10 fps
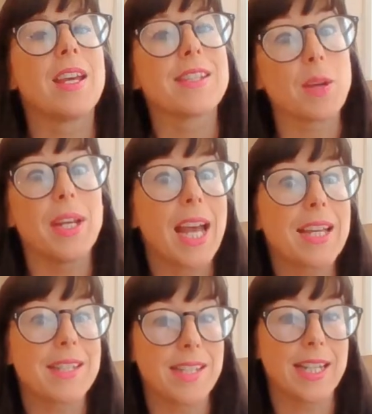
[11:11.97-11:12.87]
So he
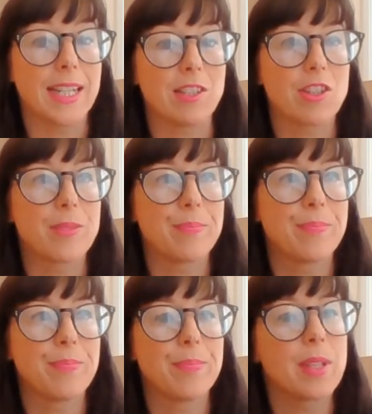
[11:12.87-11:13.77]
has to teach.
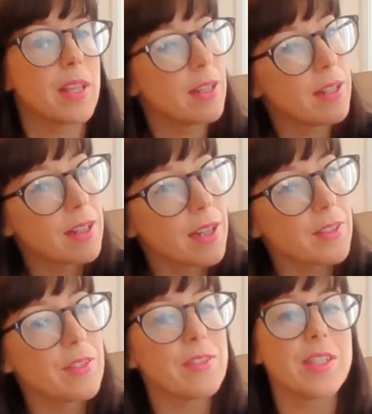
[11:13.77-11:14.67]
But the
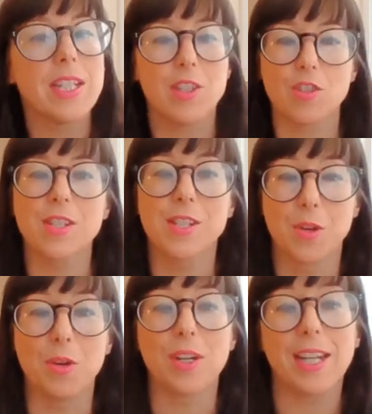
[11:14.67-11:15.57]
life of a teacher is
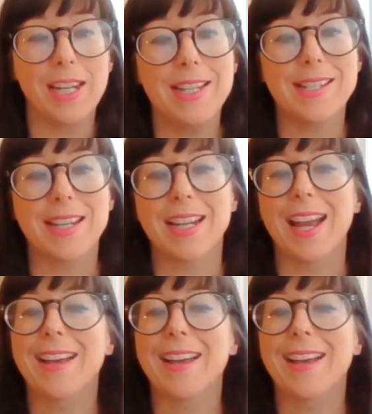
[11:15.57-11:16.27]
not easy,